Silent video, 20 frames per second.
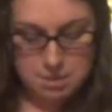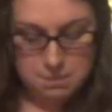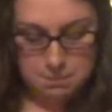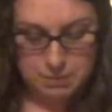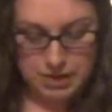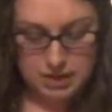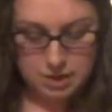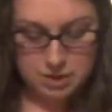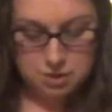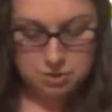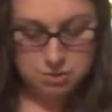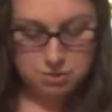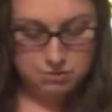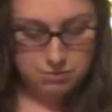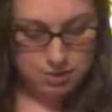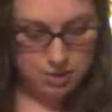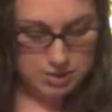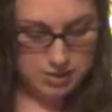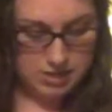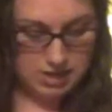Many
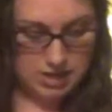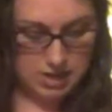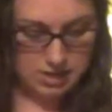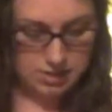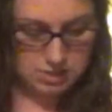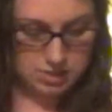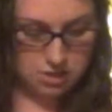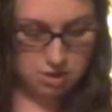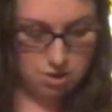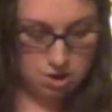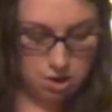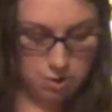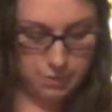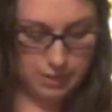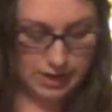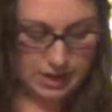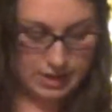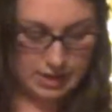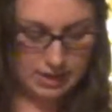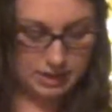universities are
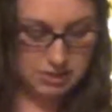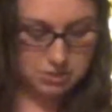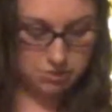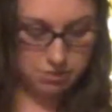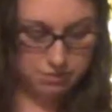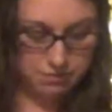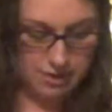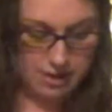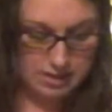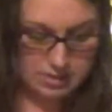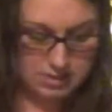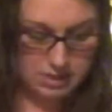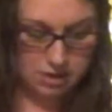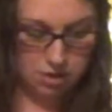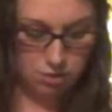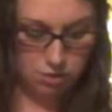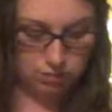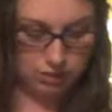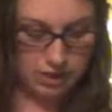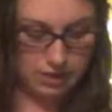beginning to invest in
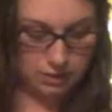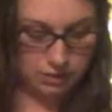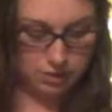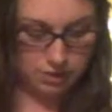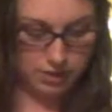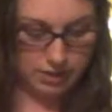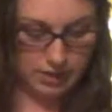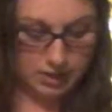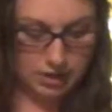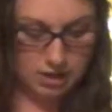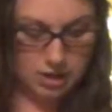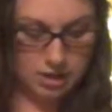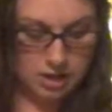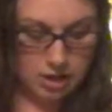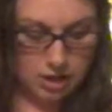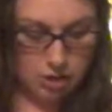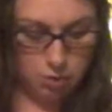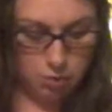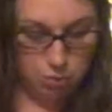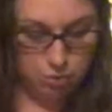online learning
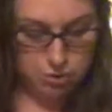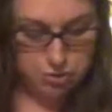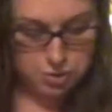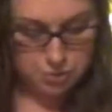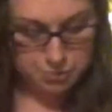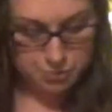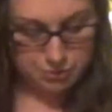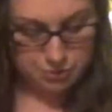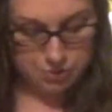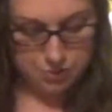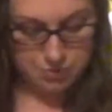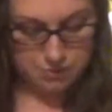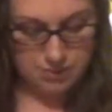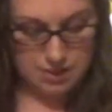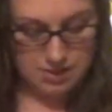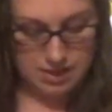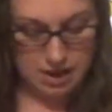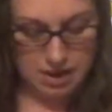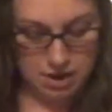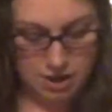in order to prove
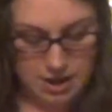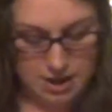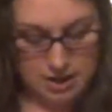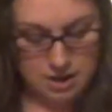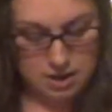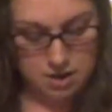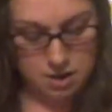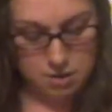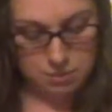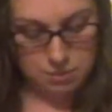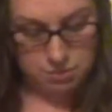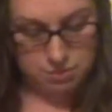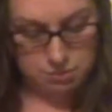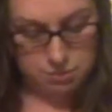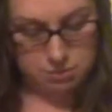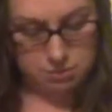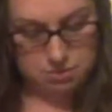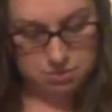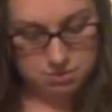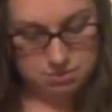that they are
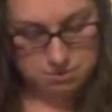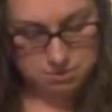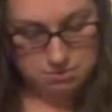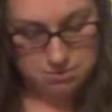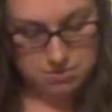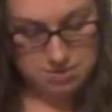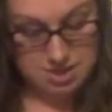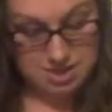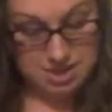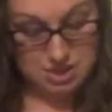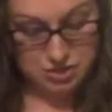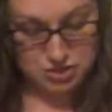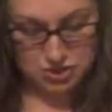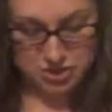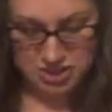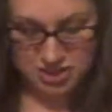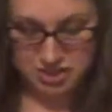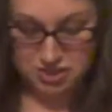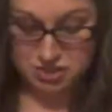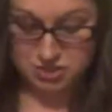economical than
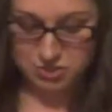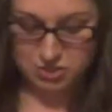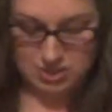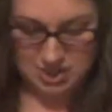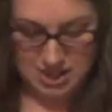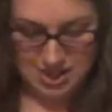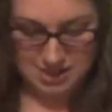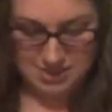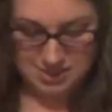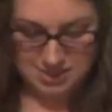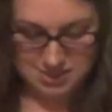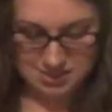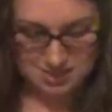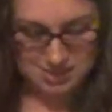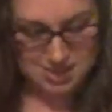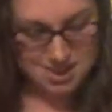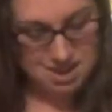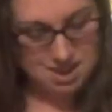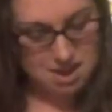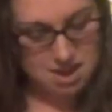traditional
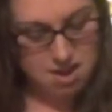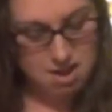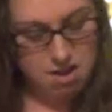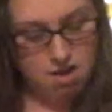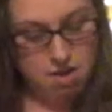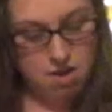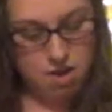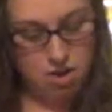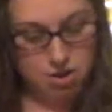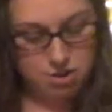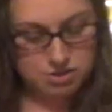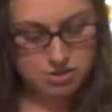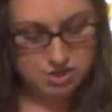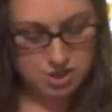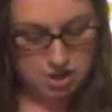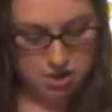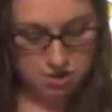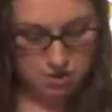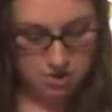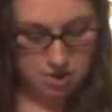classes.
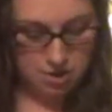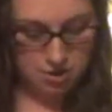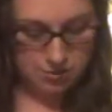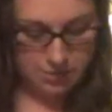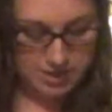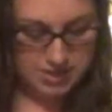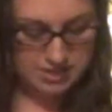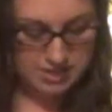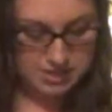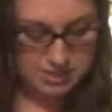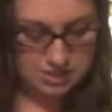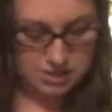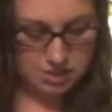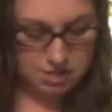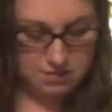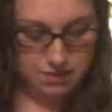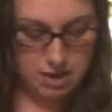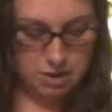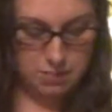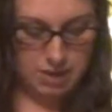Also, a recent
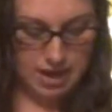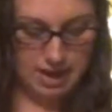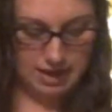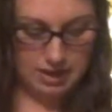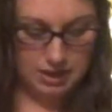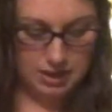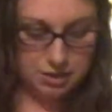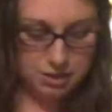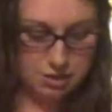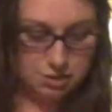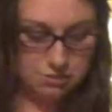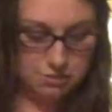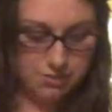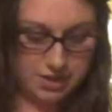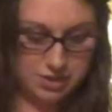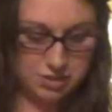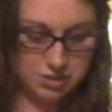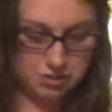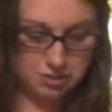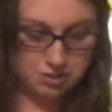survey by EDU
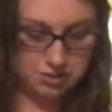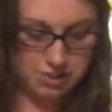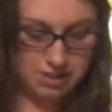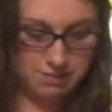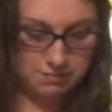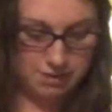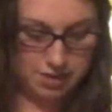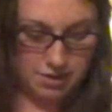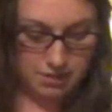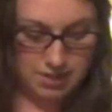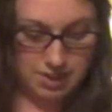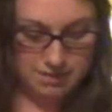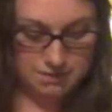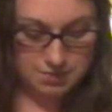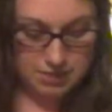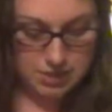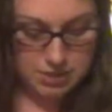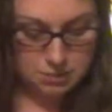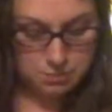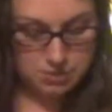Ventures found
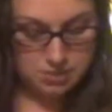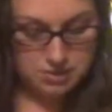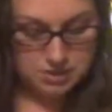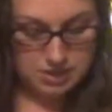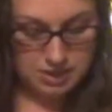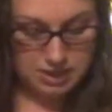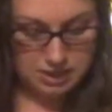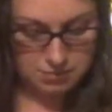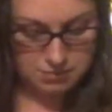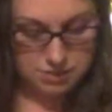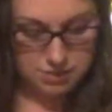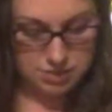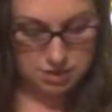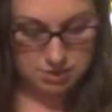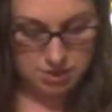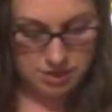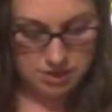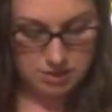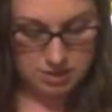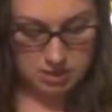that 50% of
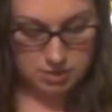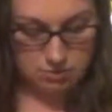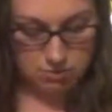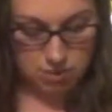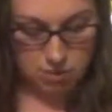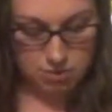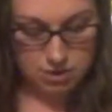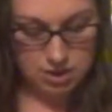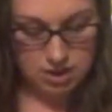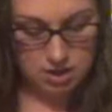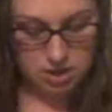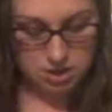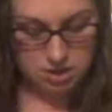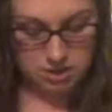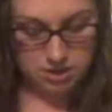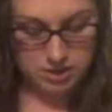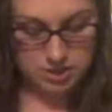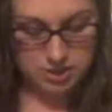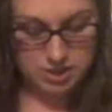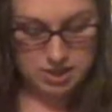students enrolled in
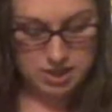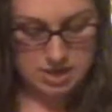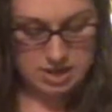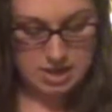college